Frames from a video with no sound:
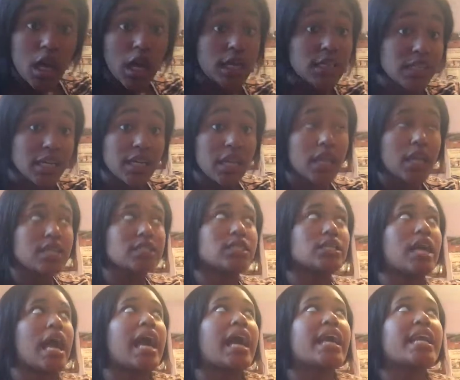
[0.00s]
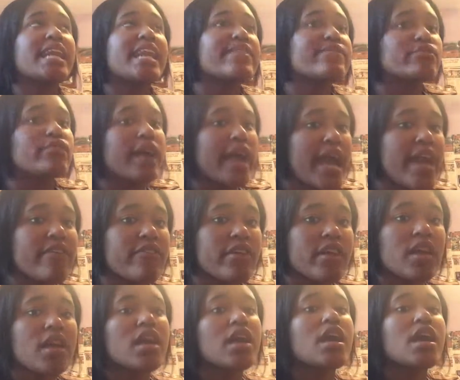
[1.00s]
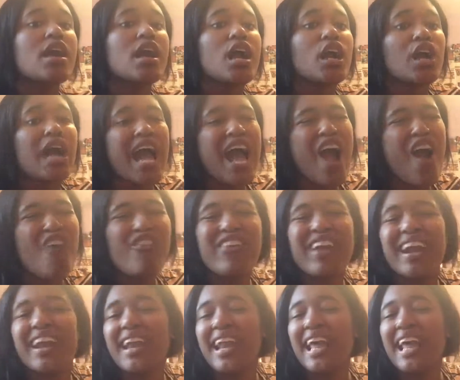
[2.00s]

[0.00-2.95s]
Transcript: because i because like, i could never have it i don't really